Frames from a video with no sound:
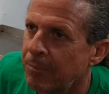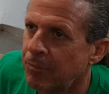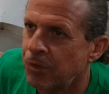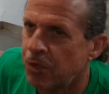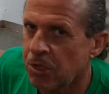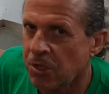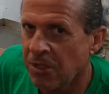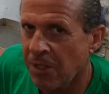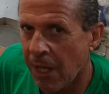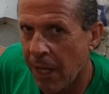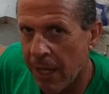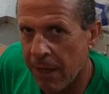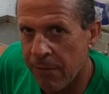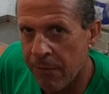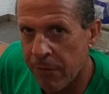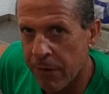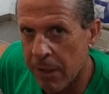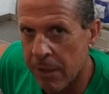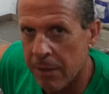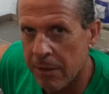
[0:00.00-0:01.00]
just a
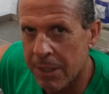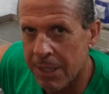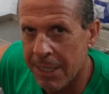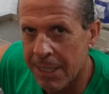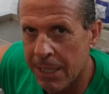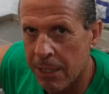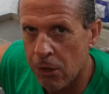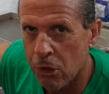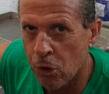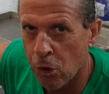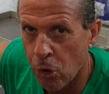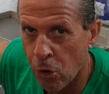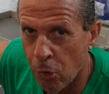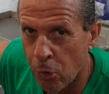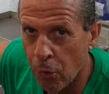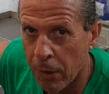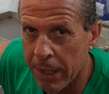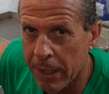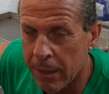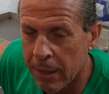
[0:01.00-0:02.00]
very
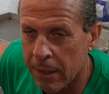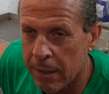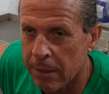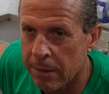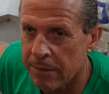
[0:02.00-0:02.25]
quick